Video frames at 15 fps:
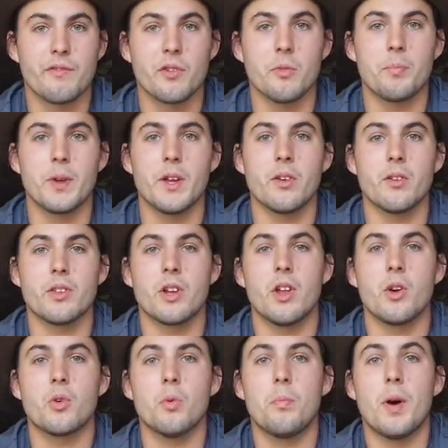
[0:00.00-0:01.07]
for a beer at the
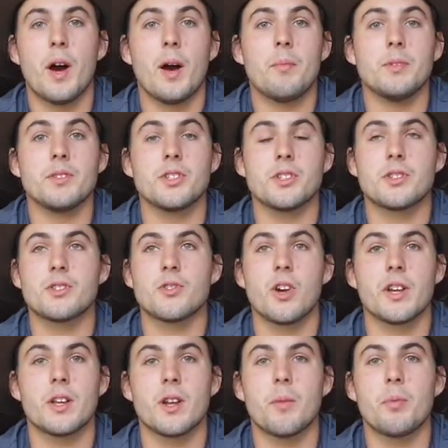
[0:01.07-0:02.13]
local pub and just
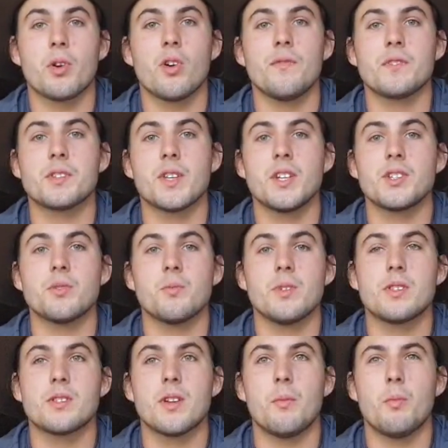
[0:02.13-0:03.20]
striking up a conversation
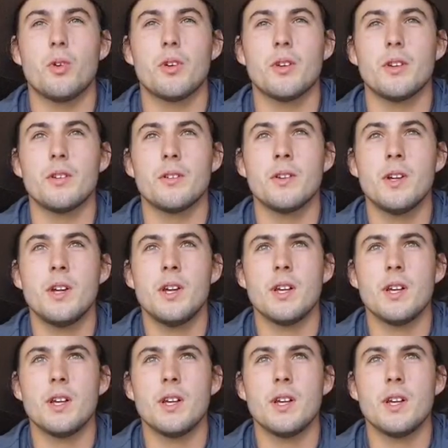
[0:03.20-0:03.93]
with someone, and